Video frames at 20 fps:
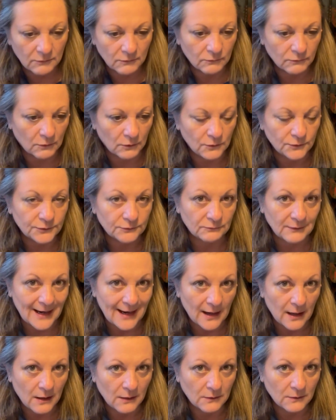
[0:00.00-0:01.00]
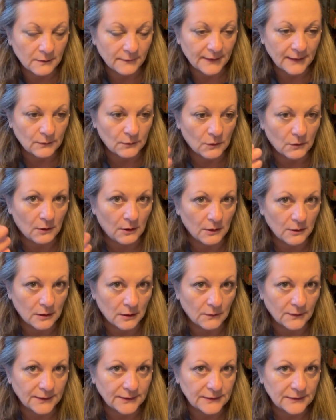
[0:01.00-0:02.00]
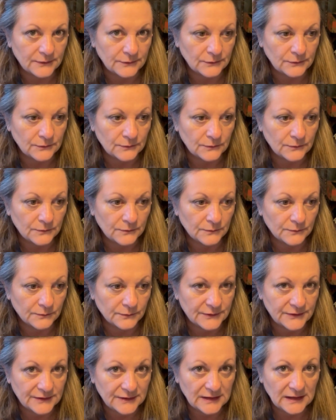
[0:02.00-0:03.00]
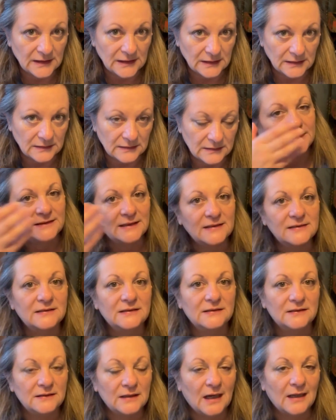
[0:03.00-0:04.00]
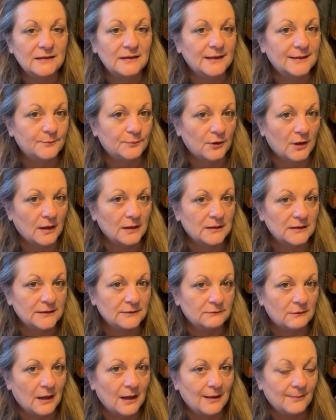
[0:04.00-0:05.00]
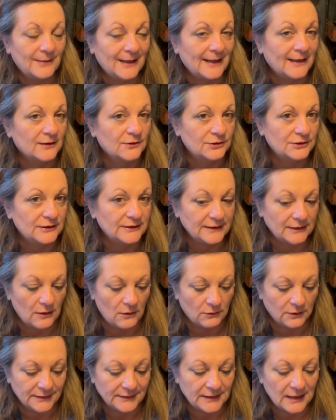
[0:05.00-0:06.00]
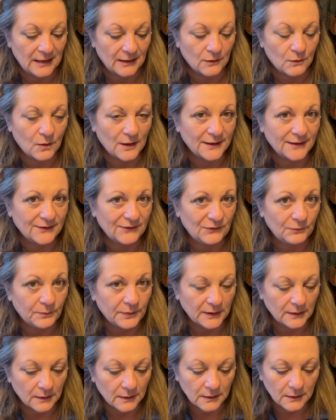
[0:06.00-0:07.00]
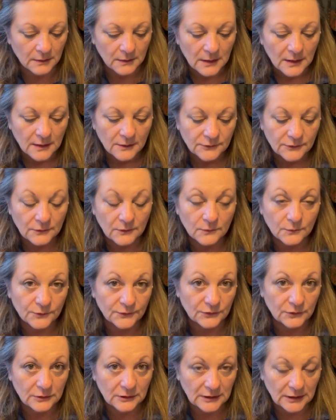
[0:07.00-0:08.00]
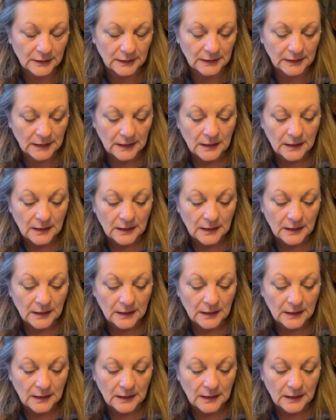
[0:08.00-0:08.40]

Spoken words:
rolled around, they were all going to seeds. It tasted a lot like broccoli rabe, actually, only not quite as bitter. So it was good.